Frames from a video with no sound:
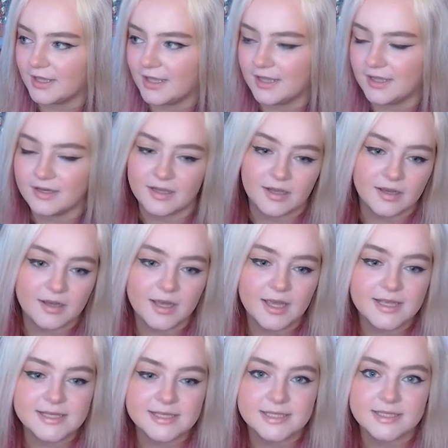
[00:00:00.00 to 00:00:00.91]
area
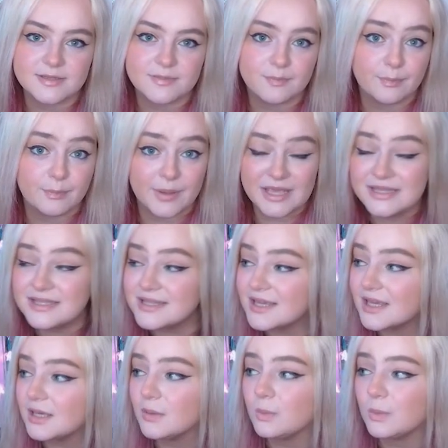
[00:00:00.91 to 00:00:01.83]
is base
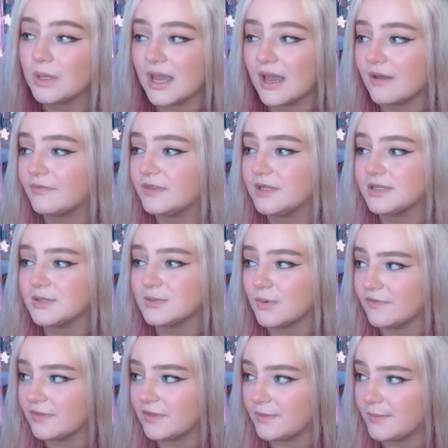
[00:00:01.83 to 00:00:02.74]
game, we have these
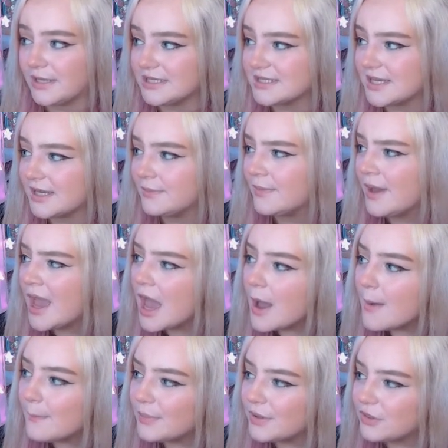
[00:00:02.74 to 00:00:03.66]
with the base game,
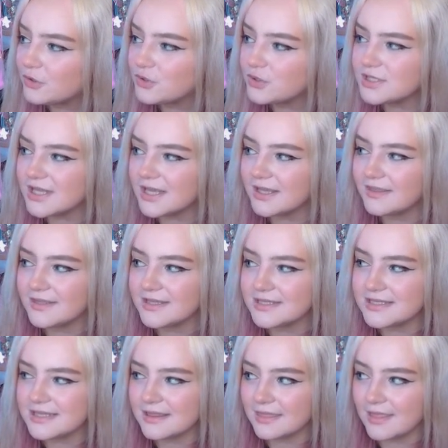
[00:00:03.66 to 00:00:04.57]
but there's like
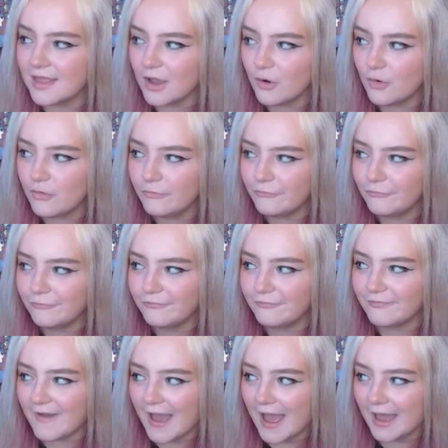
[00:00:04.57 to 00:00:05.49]
this little
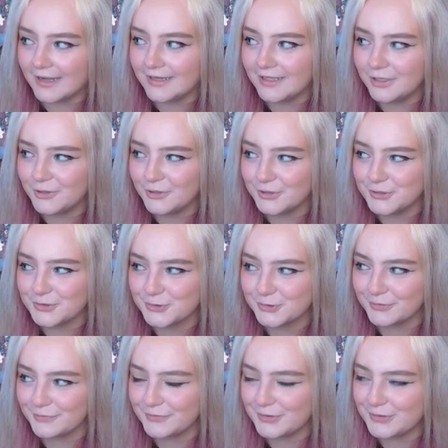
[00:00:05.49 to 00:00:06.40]
fan here. I don't
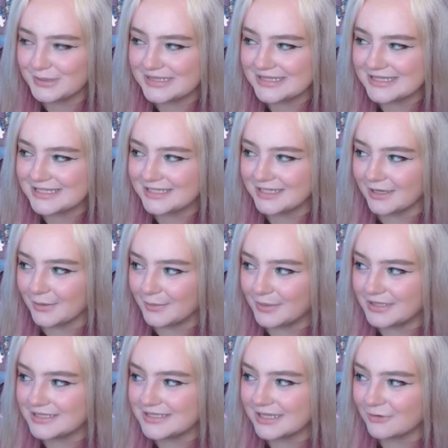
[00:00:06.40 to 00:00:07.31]
know if you can see it,
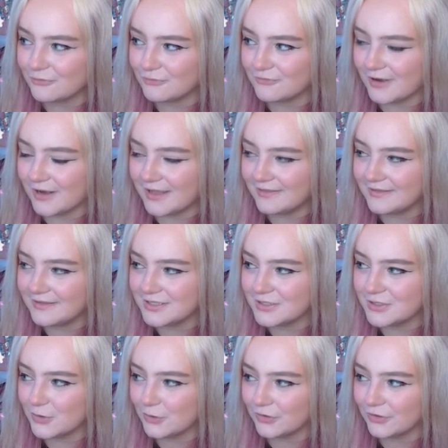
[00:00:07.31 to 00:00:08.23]
but it's like right in this
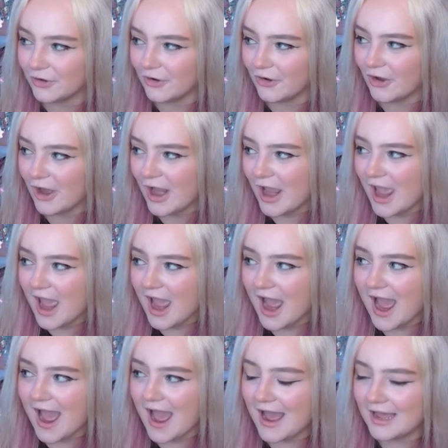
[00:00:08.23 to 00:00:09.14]
corner,
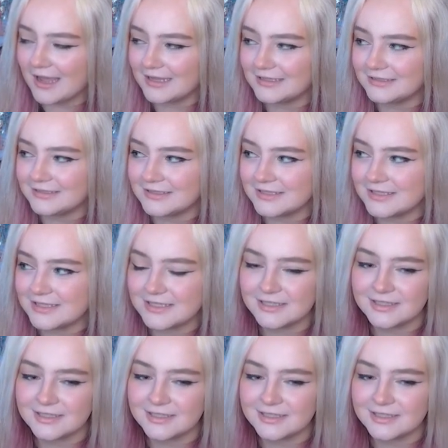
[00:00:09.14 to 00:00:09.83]
and